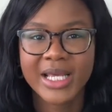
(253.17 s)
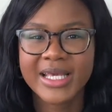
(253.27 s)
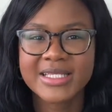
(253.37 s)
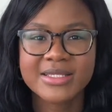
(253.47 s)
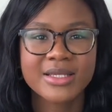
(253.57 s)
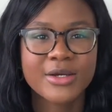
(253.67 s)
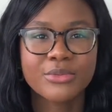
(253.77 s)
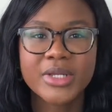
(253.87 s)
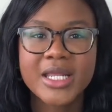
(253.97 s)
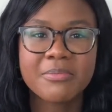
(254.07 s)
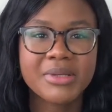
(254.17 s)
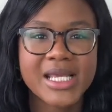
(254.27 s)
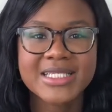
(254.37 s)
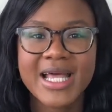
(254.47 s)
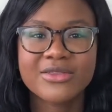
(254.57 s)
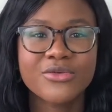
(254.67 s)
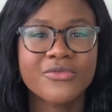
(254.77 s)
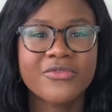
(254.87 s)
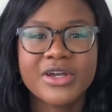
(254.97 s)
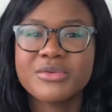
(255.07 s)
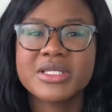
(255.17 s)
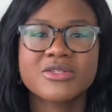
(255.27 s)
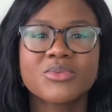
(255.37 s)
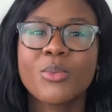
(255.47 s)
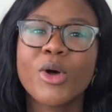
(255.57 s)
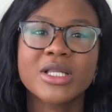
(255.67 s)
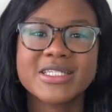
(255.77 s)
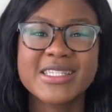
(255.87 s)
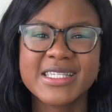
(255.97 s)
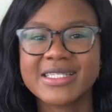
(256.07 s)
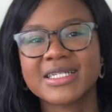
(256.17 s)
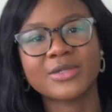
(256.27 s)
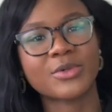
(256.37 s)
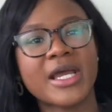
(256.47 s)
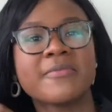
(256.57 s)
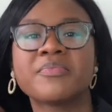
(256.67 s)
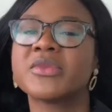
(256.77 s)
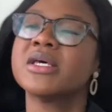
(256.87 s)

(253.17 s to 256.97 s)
Like, it's really plays at the very smallest detail, right?